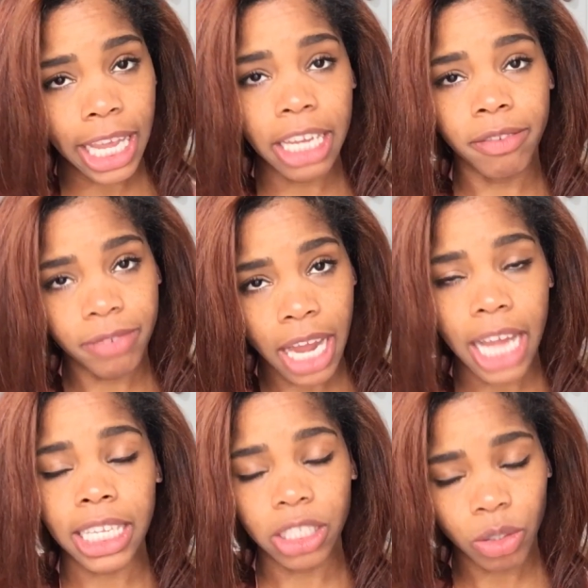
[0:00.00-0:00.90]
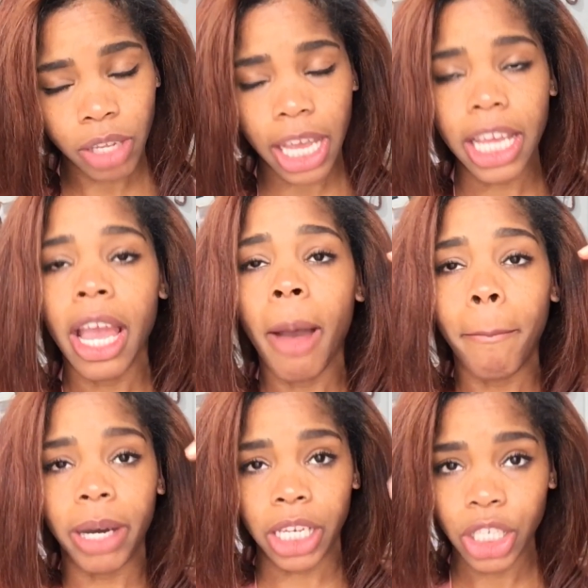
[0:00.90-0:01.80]
If not, that's okay.
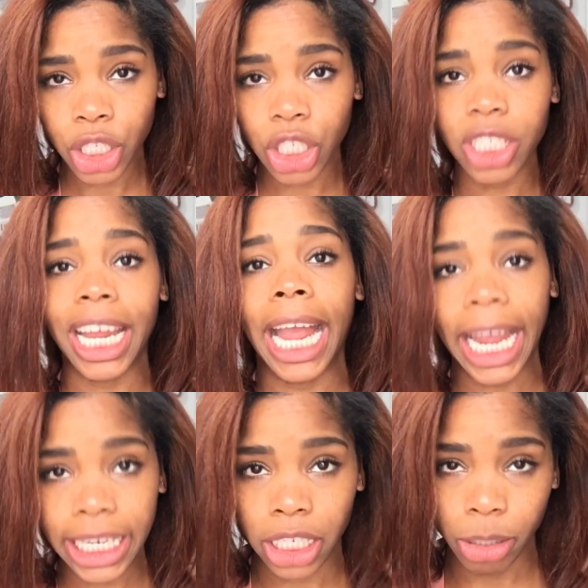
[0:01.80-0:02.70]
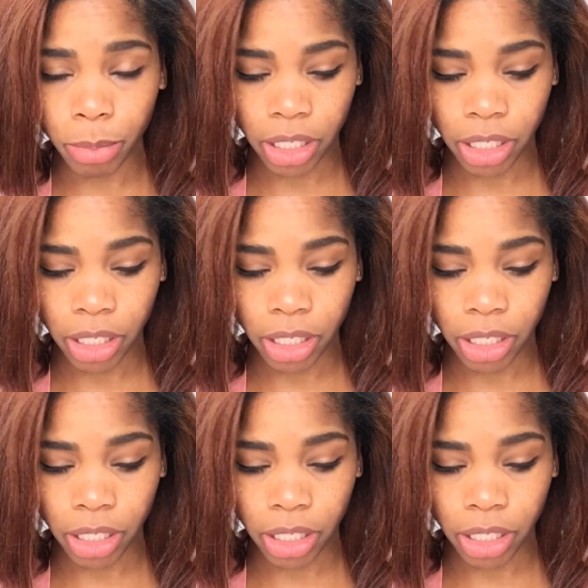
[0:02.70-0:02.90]
But a hood and an umbrella.